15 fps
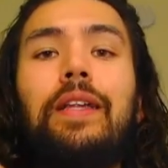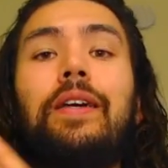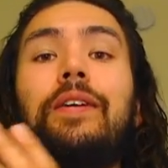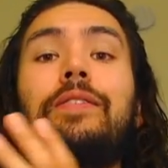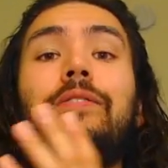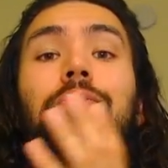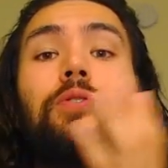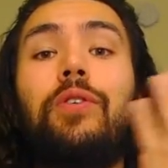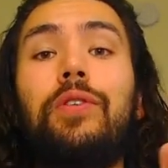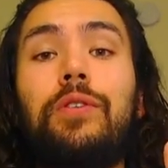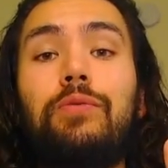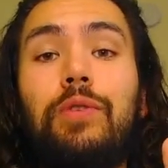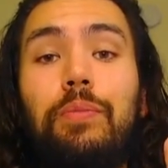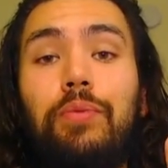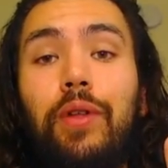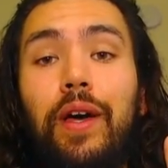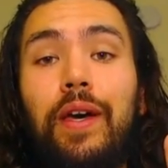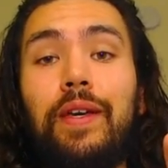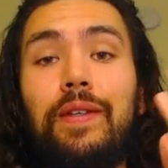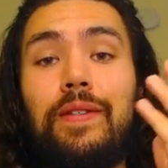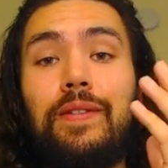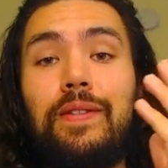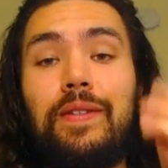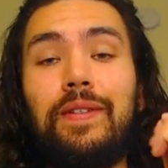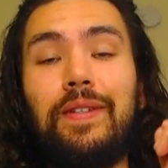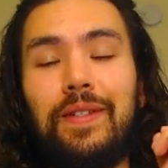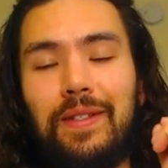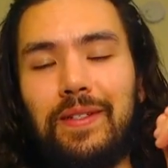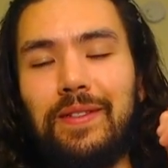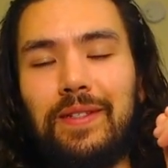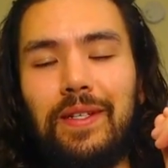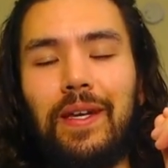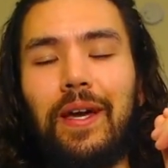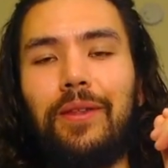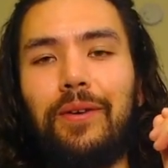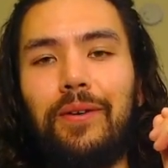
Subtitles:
Let us enjoy these replays together.